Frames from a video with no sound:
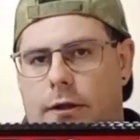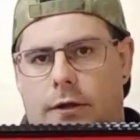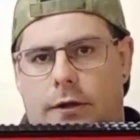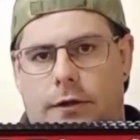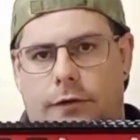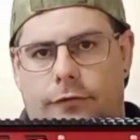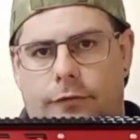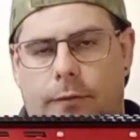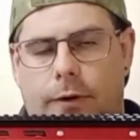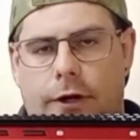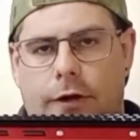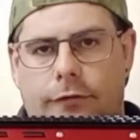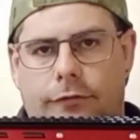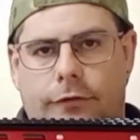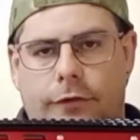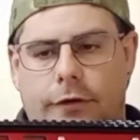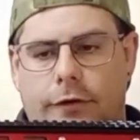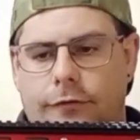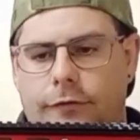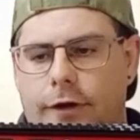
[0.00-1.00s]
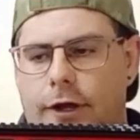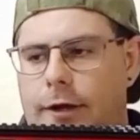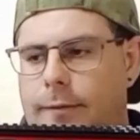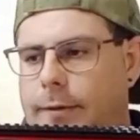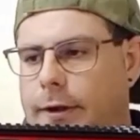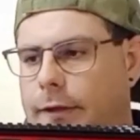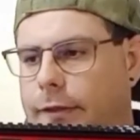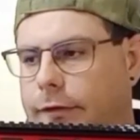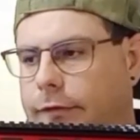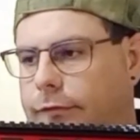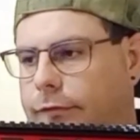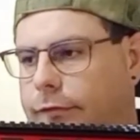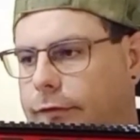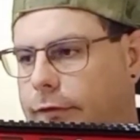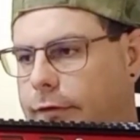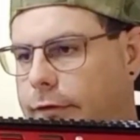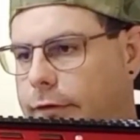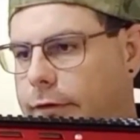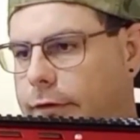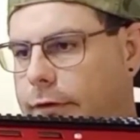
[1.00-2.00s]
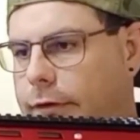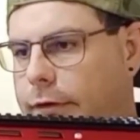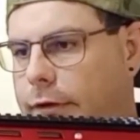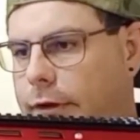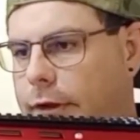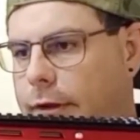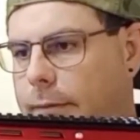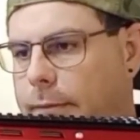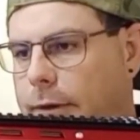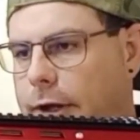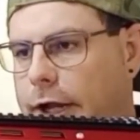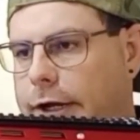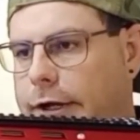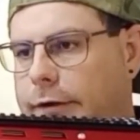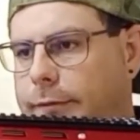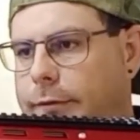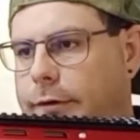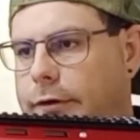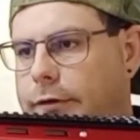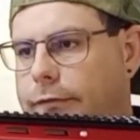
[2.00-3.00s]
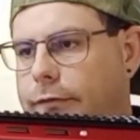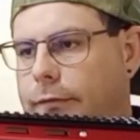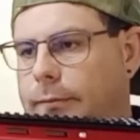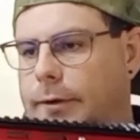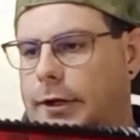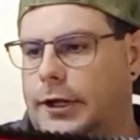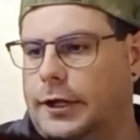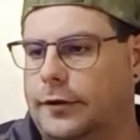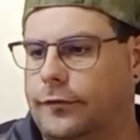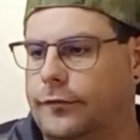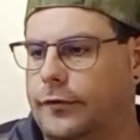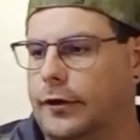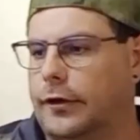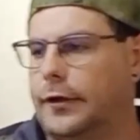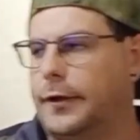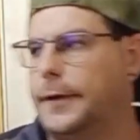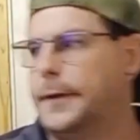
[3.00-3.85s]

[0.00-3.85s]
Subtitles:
So what else can I say about this bloody beautiful blaster